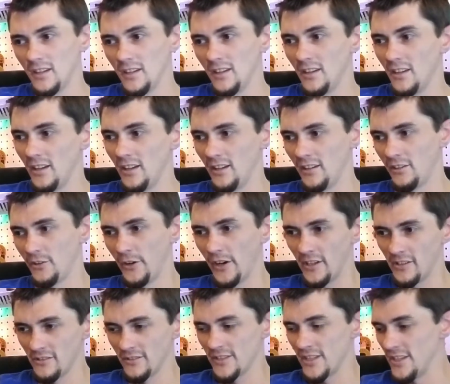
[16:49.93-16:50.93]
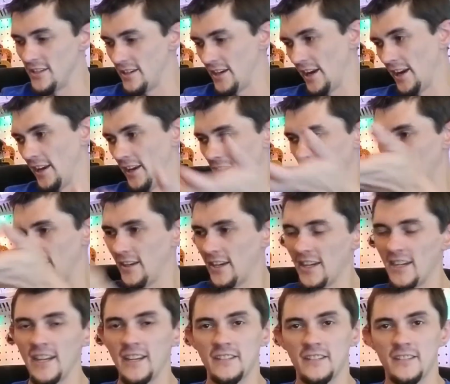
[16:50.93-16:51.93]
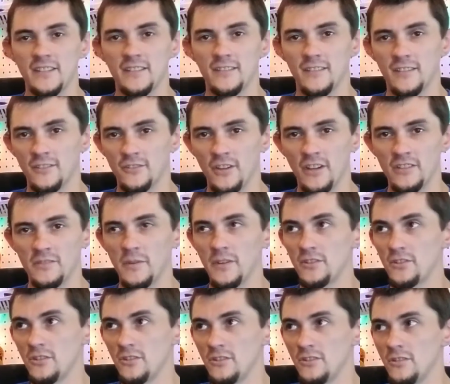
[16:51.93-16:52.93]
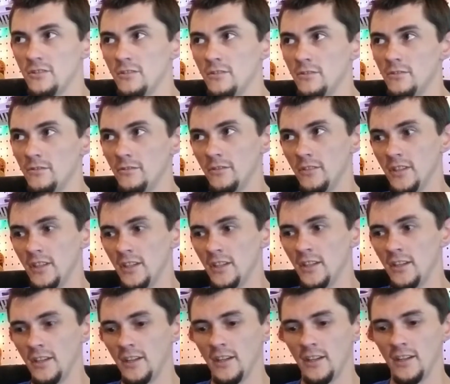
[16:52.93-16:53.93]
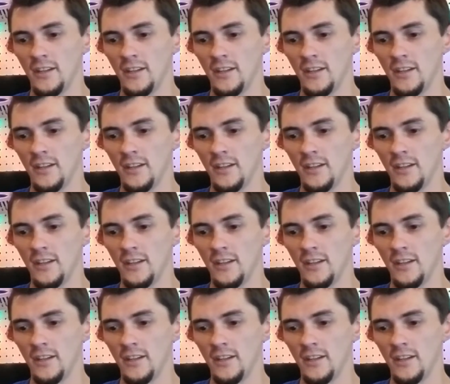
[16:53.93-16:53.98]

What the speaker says: it cradles it, and it connects the transmission to the